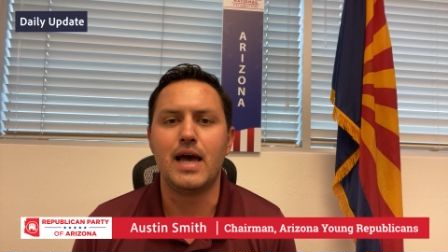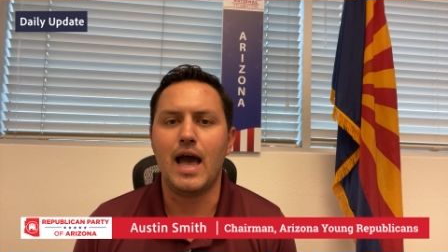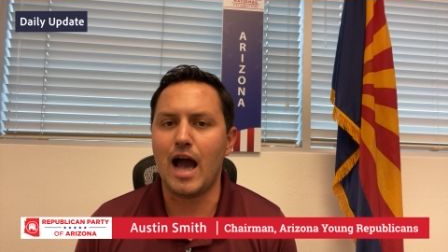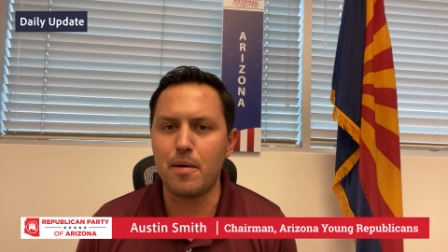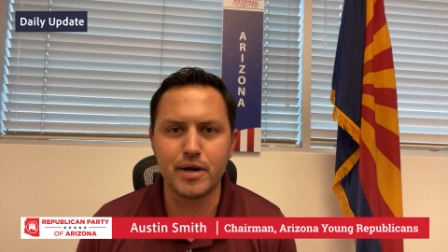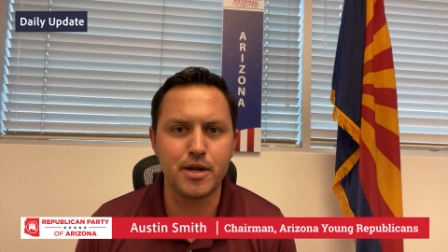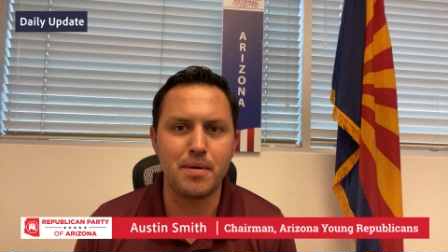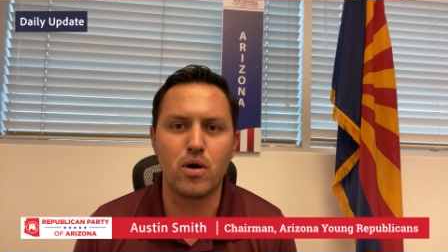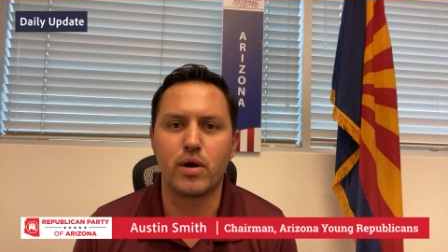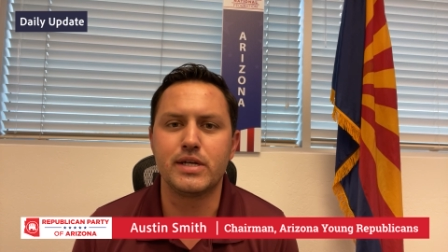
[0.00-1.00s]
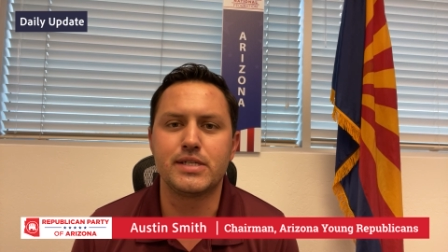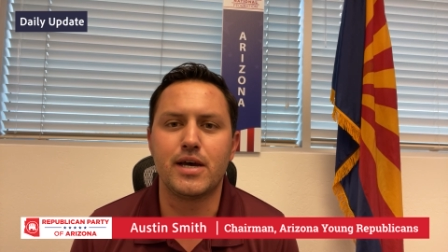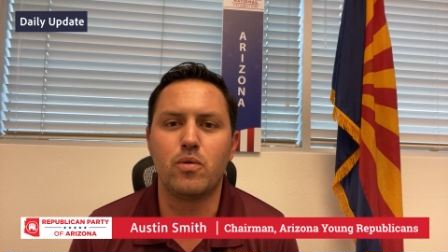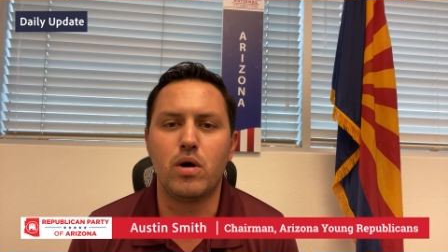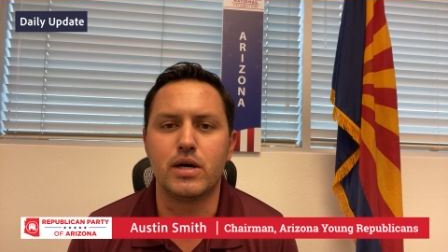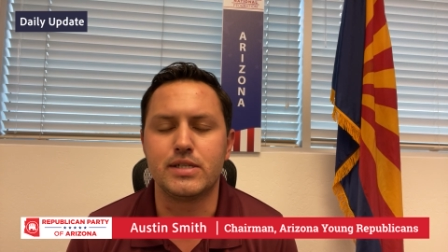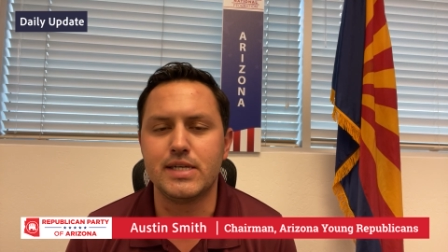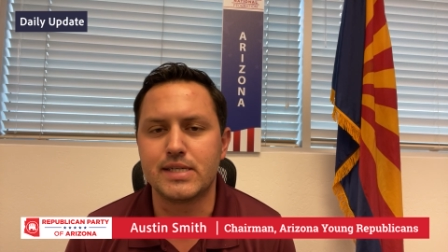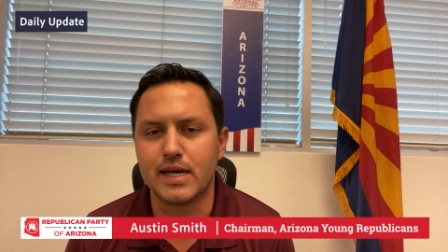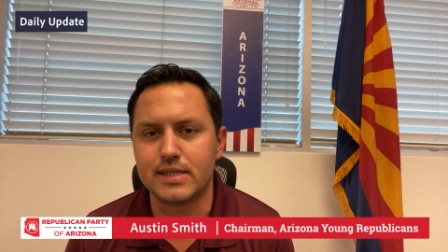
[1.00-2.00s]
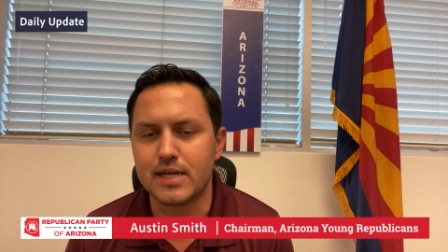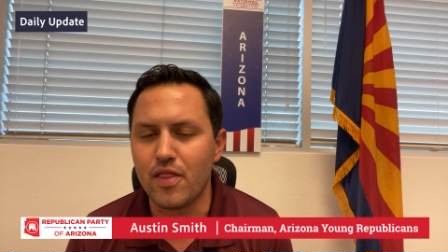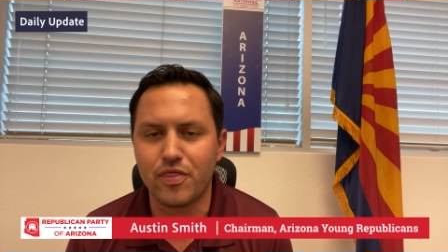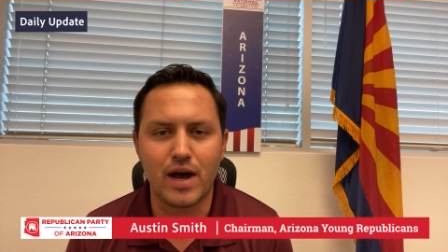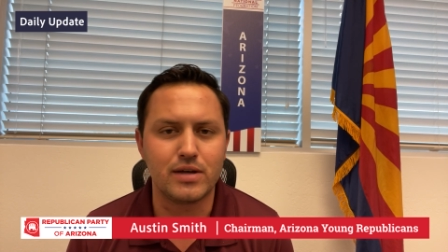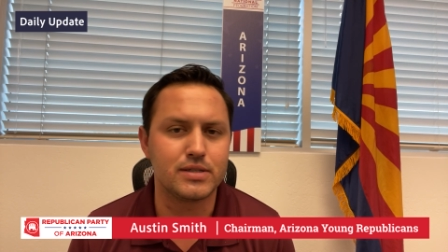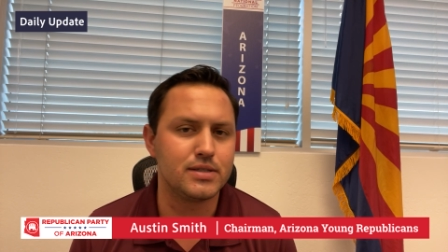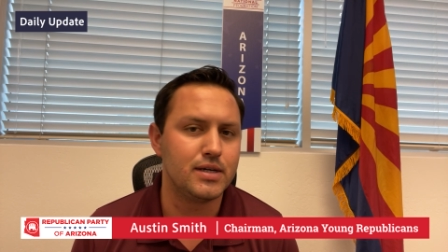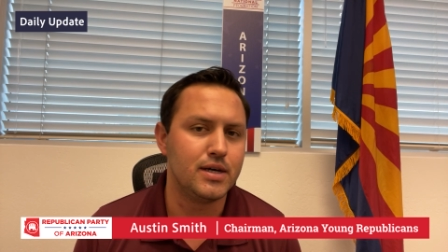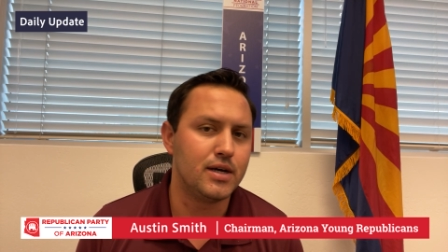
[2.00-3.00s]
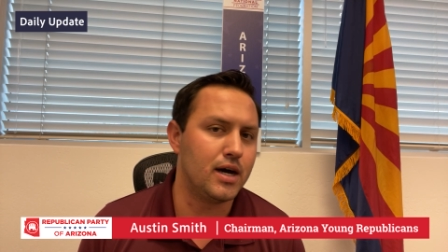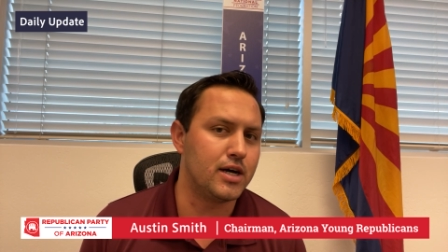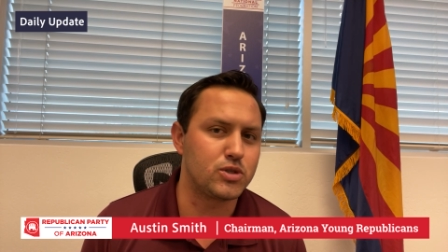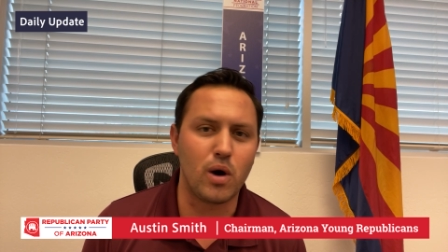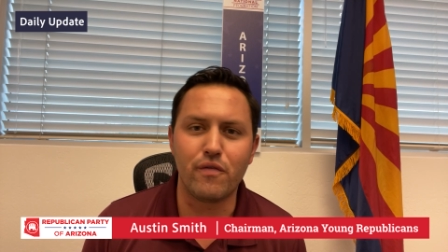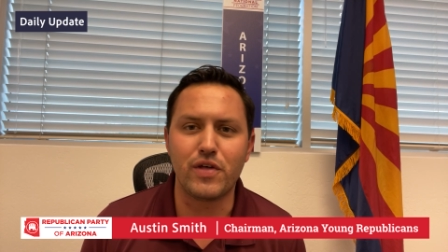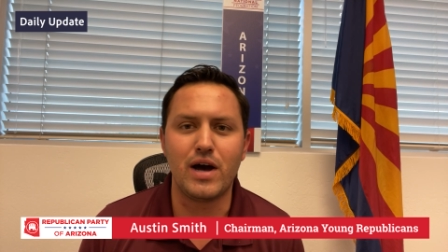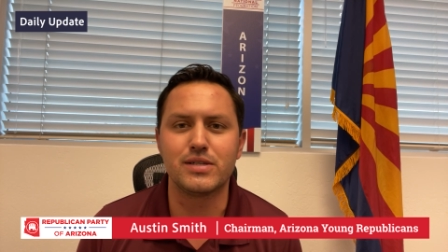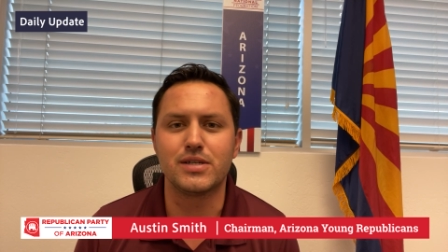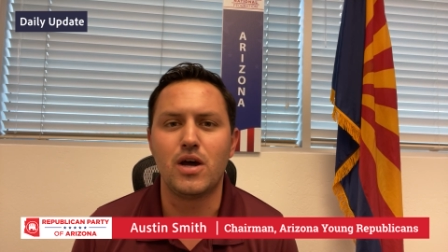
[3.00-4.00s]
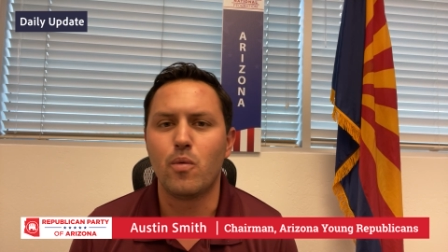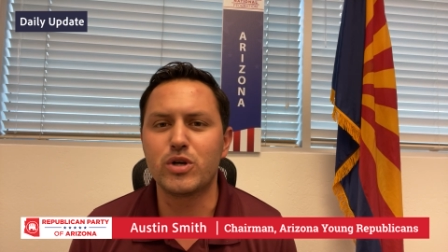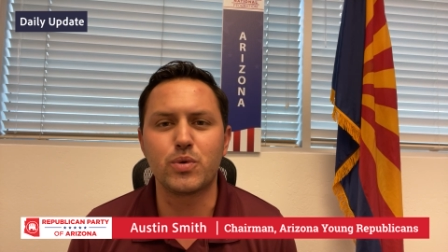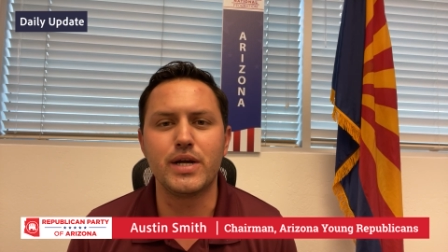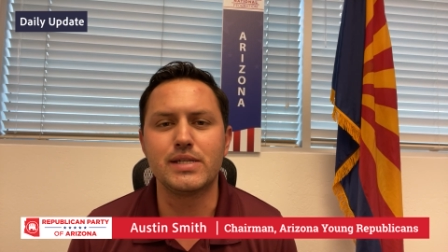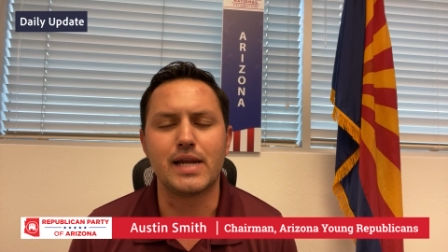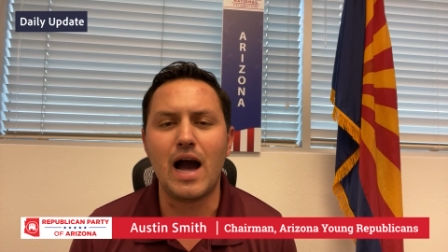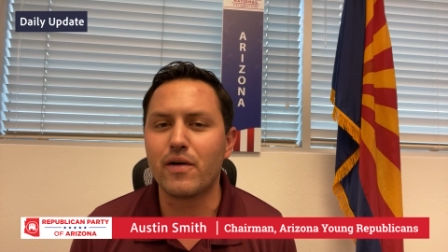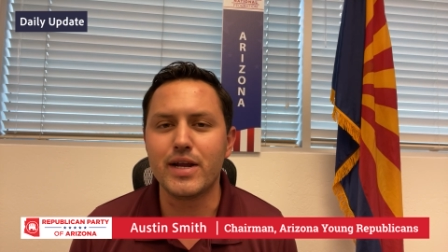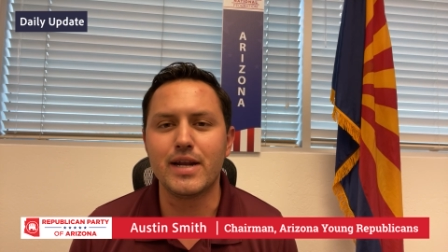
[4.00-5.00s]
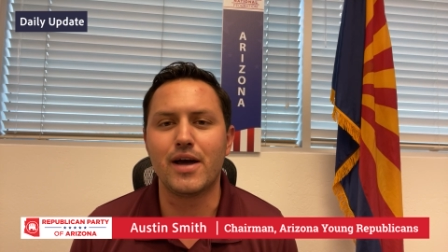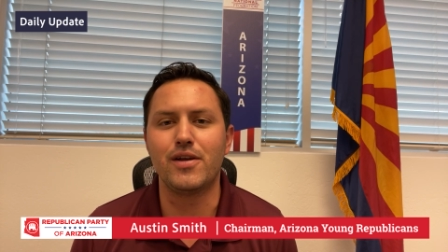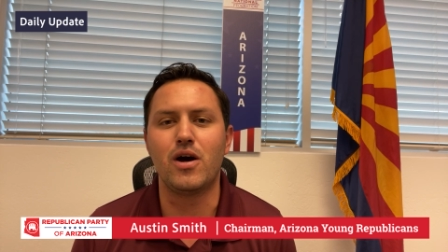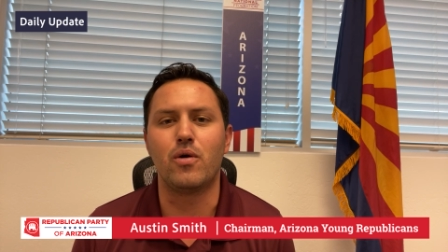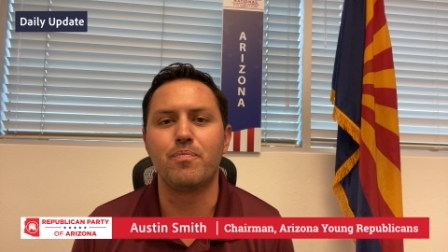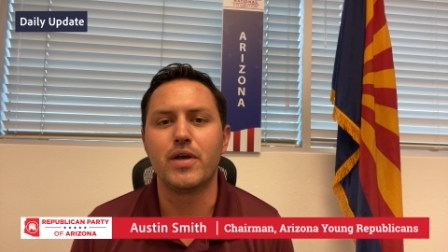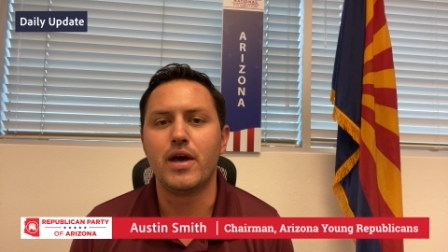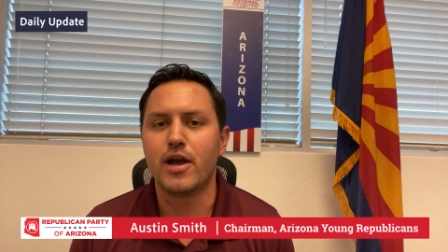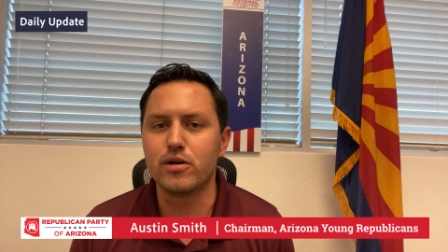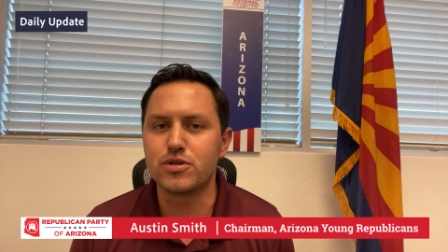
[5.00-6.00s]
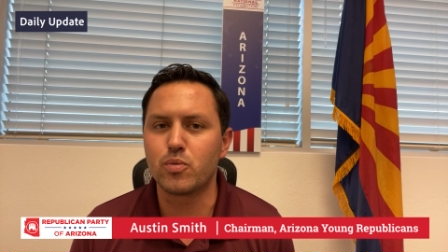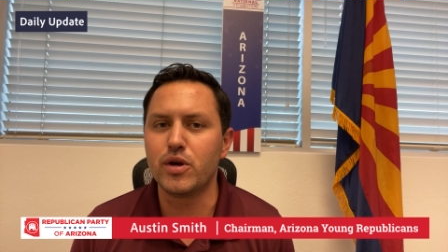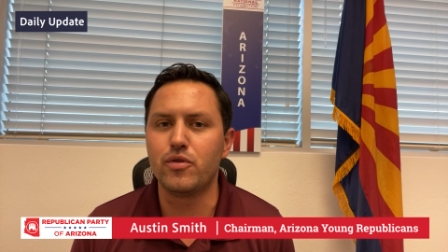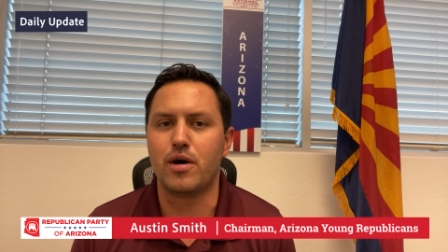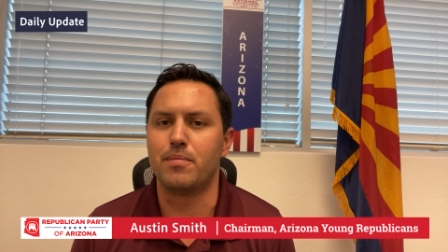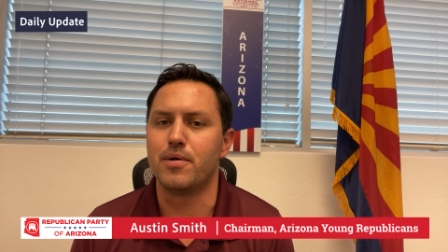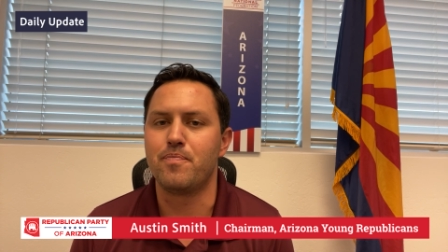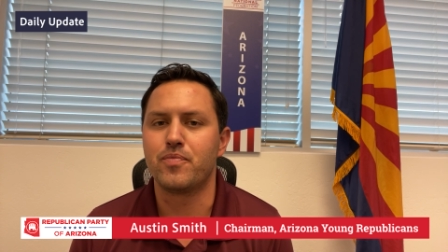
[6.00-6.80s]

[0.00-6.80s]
How many did Mayorkas say it was? He said 10,000, uh, 12,000. Which one is it? How can he not know? Here's a real number